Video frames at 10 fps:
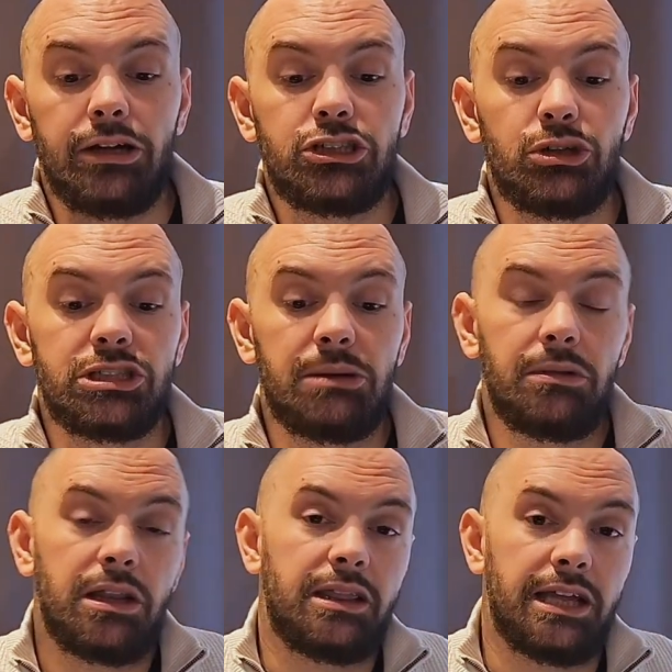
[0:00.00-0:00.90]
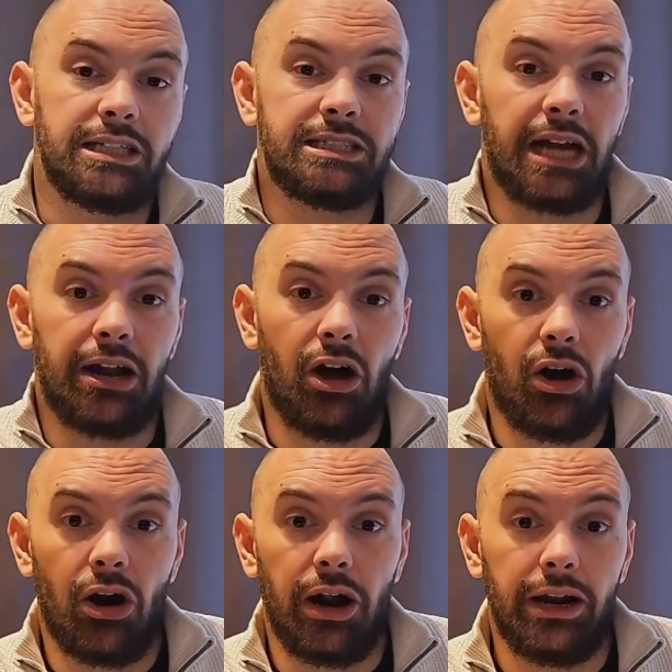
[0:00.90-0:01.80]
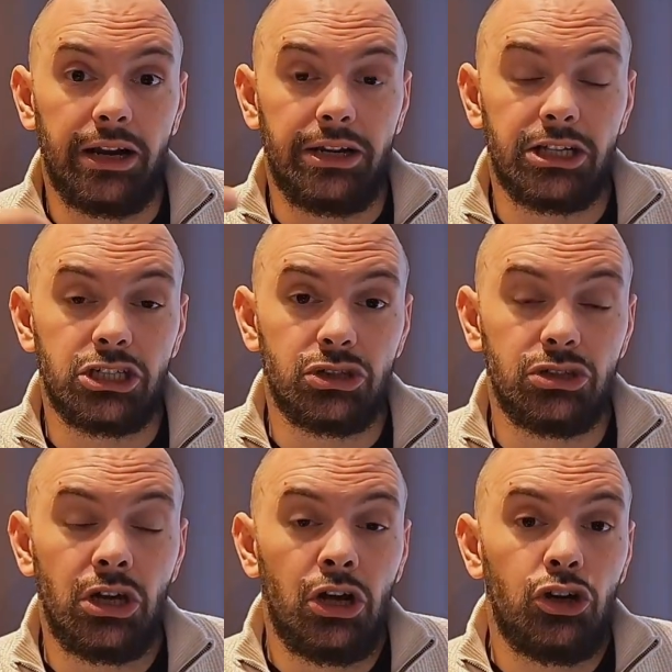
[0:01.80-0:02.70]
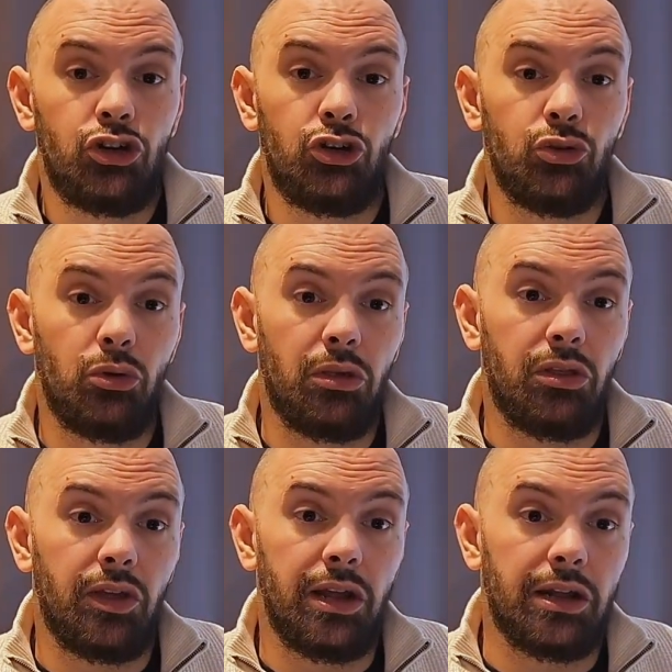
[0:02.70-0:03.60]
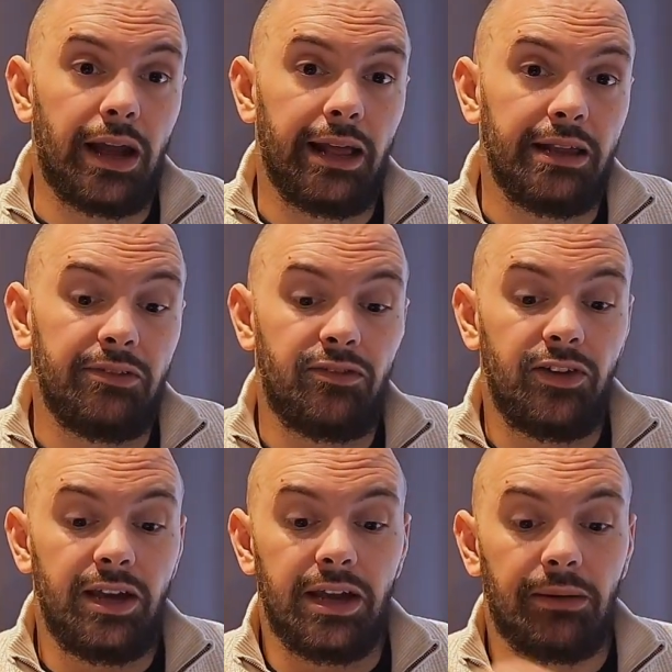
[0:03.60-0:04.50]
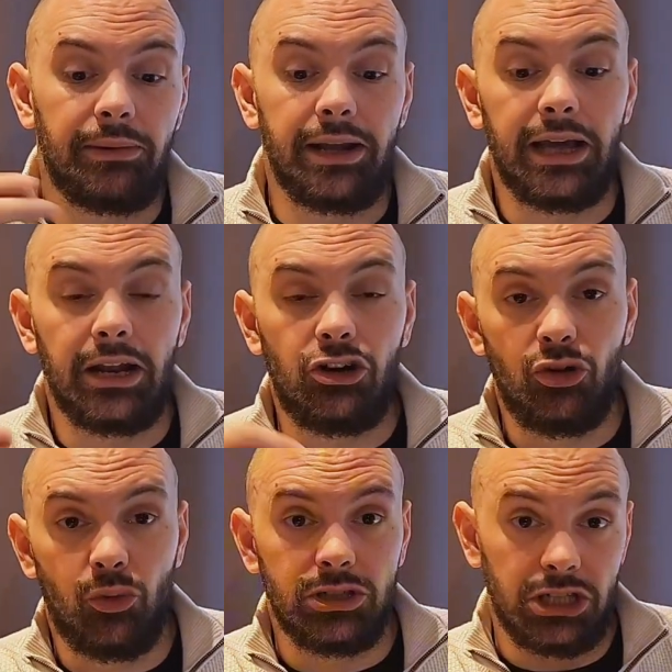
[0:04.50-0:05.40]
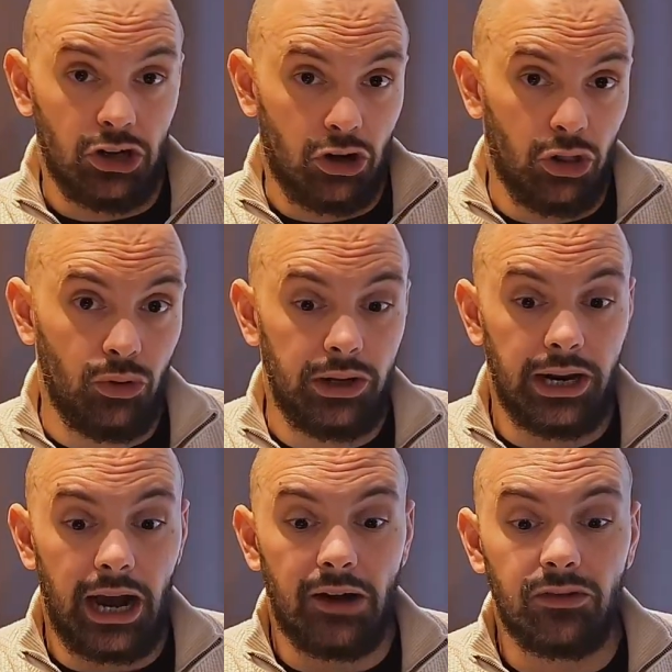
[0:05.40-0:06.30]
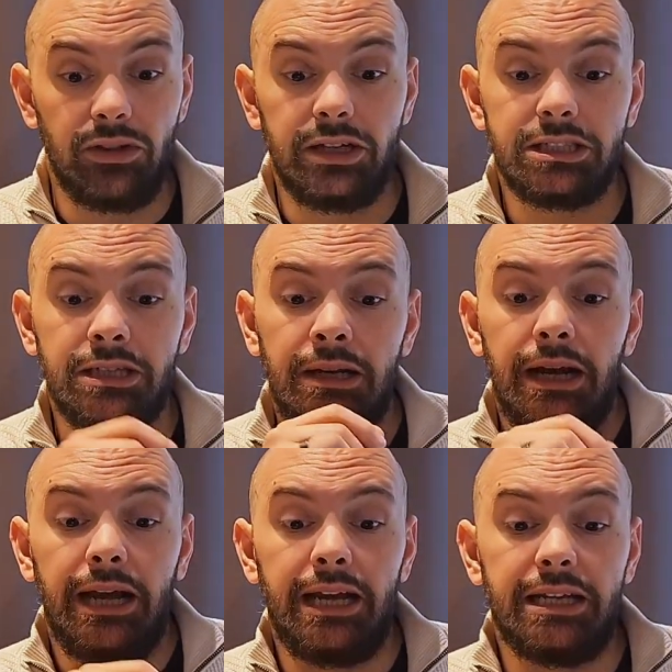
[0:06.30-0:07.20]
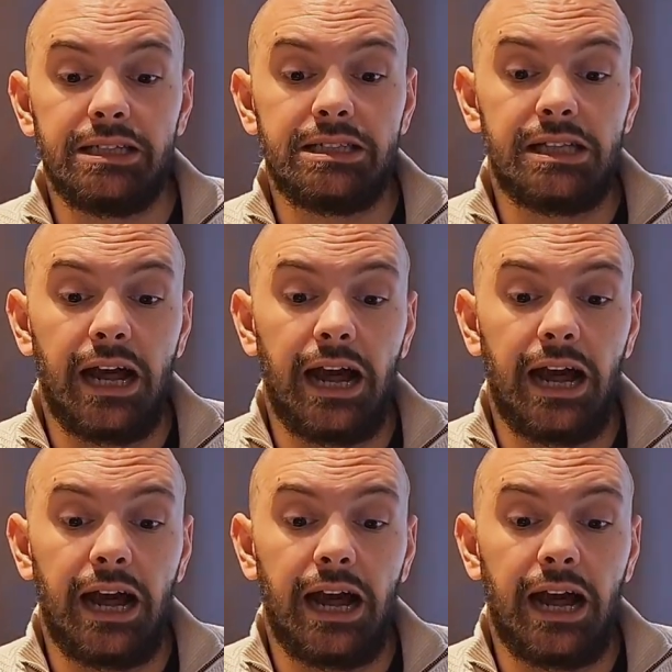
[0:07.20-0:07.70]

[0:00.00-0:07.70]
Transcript: So some of the things that are an addition to the nightly fee, and I'm going to get into what's included after this, is